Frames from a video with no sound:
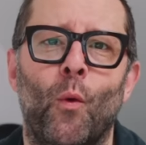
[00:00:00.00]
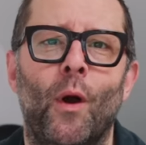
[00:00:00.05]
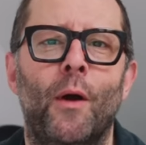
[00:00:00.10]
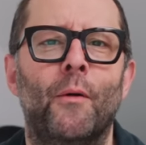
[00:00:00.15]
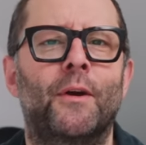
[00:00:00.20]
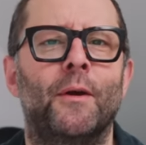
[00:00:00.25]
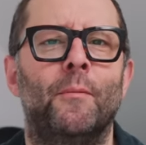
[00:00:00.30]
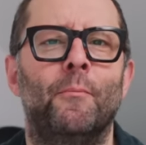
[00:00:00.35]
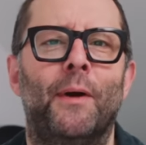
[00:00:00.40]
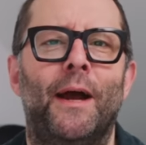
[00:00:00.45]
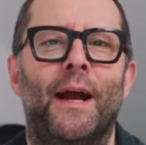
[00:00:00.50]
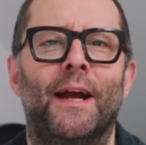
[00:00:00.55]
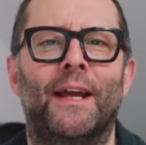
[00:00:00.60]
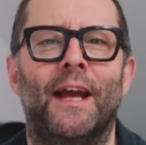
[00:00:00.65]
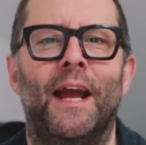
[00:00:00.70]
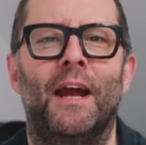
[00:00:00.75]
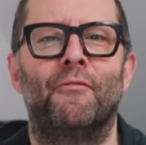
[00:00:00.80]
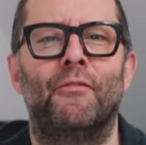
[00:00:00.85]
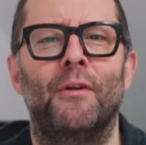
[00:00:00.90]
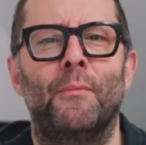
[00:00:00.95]
Welcome back,
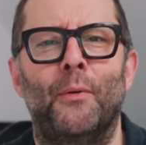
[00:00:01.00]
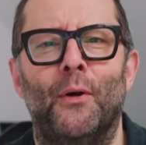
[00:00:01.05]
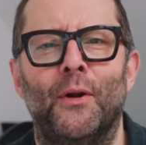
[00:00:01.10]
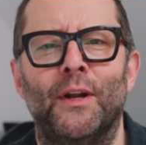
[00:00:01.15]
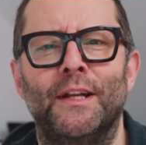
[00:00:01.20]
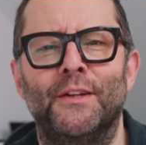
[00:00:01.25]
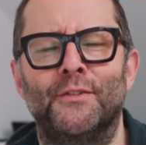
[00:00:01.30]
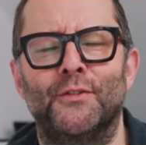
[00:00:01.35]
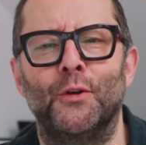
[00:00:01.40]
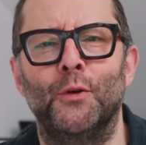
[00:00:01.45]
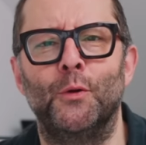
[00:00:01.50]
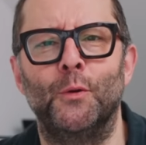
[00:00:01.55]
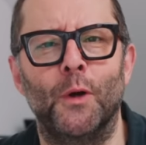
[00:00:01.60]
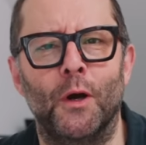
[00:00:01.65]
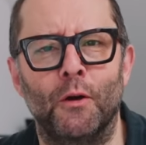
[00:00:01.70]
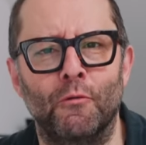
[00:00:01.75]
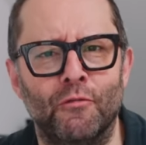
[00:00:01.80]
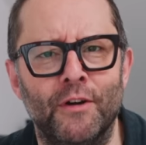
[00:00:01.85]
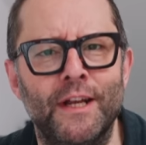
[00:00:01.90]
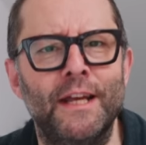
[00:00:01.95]
everybody, to
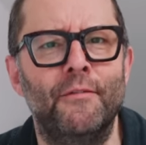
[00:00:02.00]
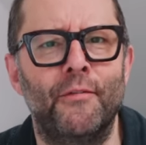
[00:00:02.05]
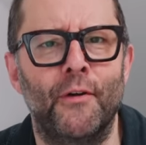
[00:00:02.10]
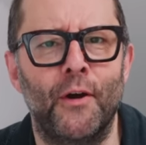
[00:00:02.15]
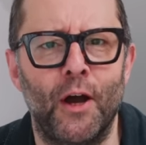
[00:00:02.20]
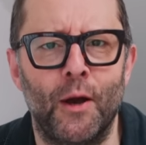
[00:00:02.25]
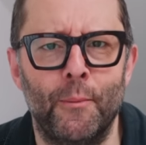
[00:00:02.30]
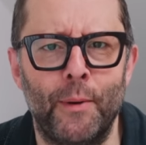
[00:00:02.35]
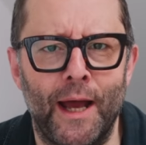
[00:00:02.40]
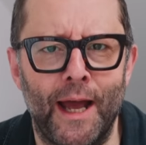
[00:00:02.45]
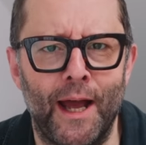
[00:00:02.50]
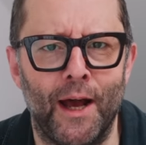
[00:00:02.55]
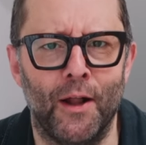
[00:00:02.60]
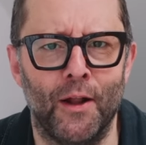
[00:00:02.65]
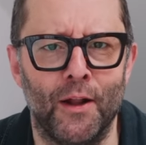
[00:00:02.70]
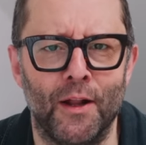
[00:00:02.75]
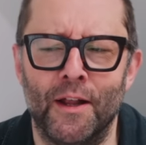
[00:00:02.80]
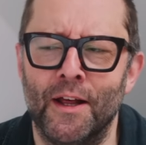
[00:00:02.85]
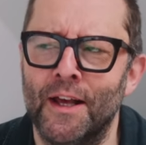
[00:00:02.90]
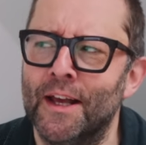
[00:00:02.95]
Reverb
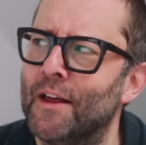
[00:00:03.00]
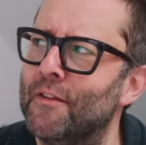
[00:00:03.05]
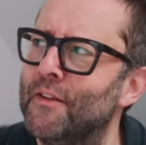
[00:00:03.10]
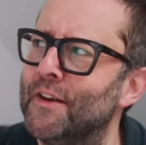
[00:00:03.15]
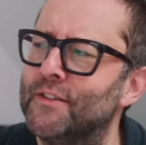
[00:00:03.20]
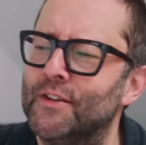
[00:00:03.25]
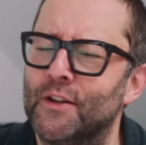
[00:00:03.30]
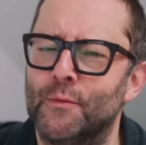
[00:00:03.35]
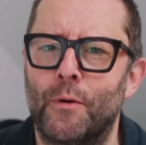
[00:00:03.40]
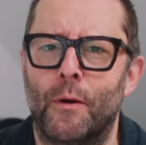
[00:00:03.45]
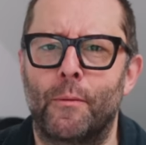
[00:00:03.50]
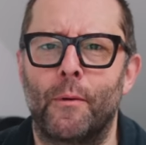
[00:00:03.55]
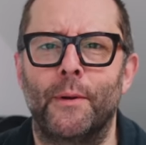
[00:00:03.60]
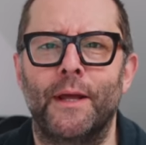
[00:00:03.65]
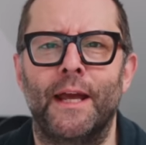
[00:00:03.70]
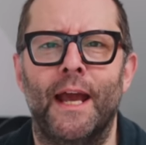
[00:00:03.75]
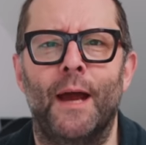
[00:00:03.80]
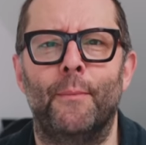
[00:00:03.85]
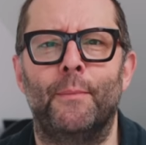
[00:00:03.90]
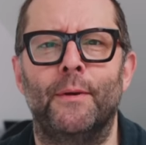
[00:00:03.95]
Hell. This is
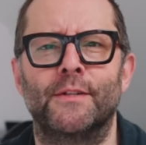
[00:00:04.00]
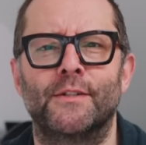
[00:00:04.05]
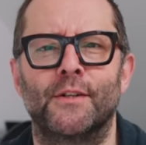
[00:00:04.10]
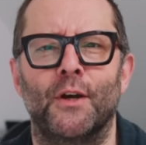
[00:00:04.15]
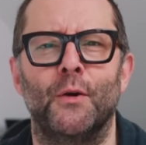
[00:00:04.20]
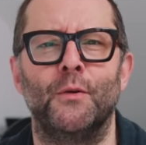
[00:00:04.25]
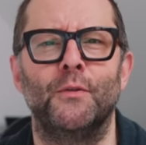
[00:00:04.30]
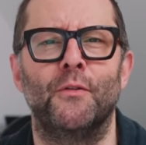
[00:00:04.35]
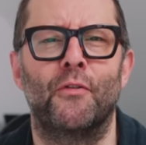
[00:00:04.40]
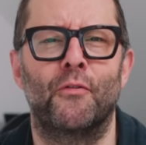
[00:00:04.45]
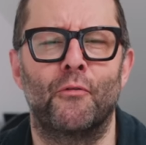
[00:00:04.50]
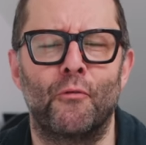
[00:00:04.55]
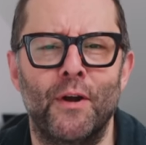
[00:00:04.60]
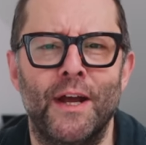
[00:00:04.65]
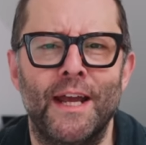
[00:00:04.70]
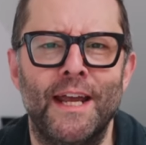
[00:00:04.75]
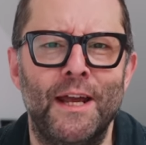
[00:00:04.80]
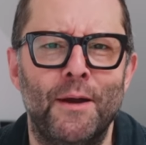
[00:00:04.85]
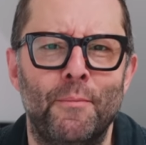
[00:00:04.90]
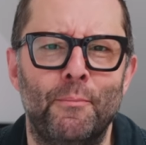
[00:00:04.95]
probably episode
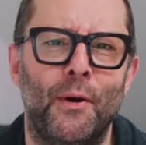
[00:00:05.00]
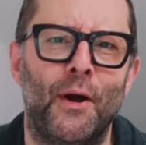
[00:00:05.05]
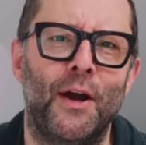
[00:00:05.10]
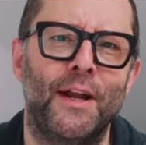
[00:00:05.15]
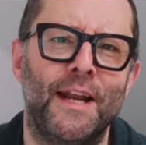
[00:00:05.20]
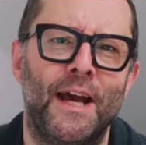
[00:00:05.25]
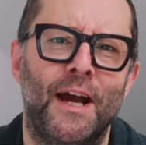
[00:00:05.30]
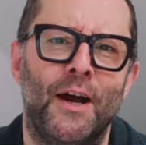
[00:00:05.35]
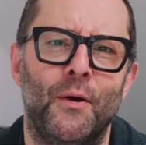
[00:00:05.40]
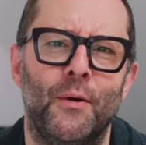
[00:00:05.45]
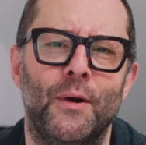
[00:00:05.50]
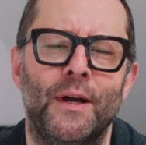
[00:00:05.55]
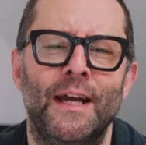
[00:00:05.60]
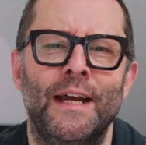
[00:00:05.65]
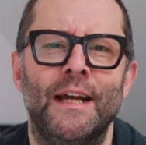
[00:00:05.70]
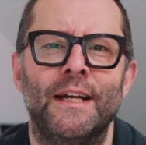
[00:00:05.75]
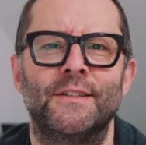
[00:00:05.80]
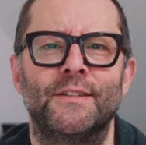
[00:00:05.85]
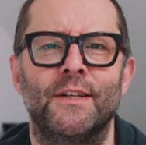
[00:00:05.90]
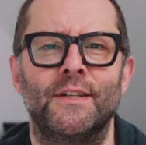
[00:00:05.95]
3 by now.
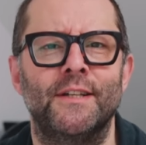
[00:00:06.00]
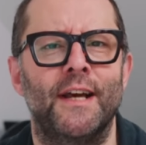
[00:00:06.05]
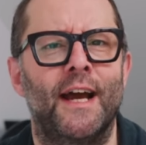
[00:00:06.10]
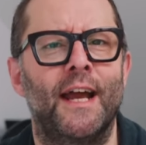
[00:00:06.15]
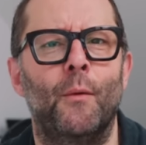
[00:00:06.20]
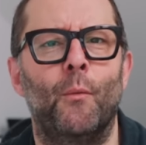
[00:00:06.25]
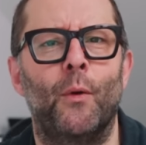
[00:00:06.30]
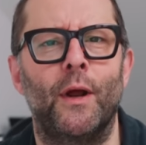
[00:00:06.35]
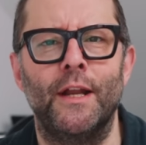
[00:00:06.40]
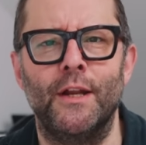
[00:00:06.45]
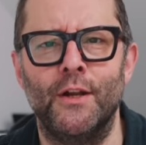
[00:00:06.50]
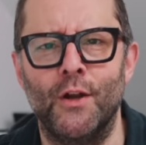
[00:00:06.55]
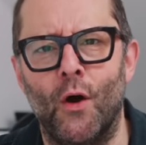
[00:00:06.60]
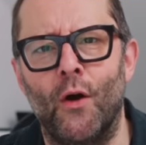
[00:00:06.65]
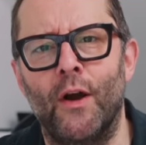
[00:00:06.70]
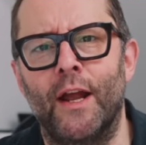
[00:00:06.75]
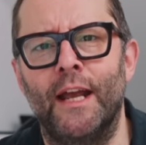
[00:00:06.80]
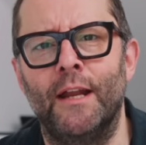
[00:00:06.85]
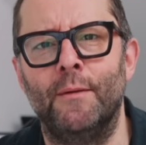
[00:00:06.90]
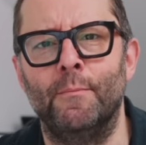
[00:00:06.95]
Today, we're
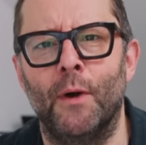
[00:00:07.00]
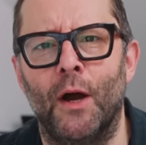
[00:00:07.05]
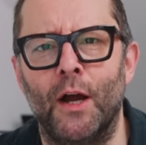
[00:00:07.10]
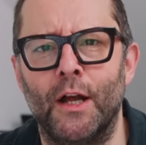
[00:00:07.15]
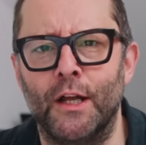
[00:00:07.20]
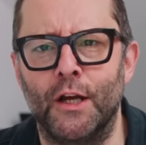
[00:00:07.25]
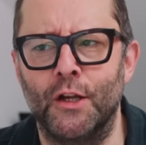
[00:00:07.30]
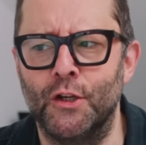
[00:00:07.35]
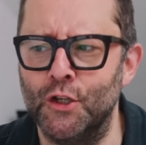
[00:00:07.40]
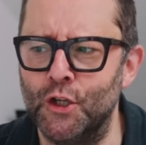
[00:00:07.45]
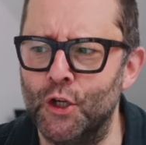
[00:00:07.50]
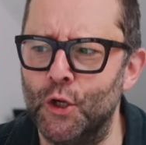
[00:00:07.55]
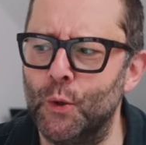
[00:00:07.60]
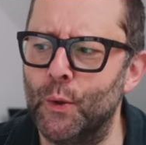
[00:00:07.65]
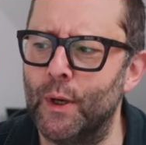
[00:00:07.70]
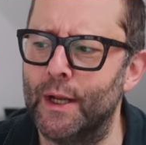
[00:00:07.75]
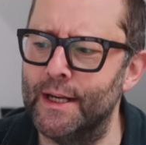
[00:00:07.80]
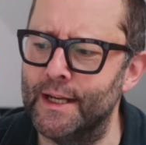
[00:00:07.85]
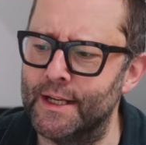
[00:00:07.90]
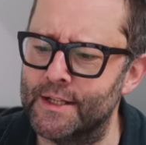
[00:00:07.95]
not in my
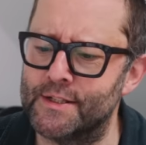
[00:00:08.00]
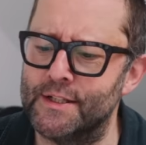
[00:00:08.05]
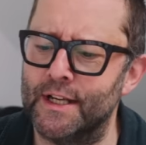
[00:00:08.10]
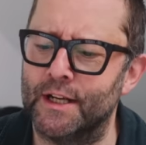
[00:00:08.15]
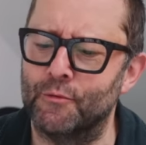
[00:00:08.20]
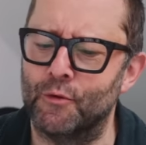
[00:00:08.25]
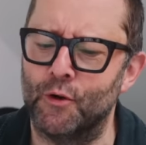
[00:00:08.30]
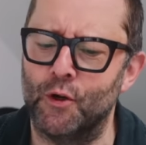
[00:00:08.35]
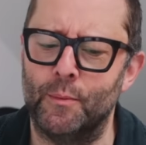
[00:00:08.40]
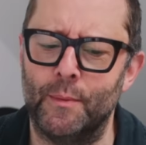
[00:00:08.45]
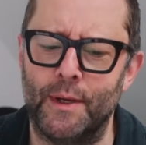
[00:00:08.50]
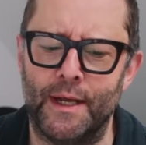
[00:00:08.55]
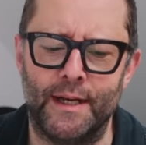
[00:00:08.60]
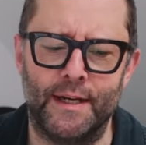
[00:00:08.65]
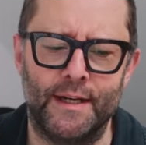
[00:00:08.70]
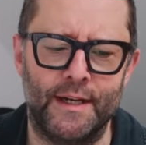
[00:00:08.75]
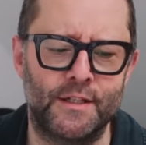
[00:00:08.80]
new listening room in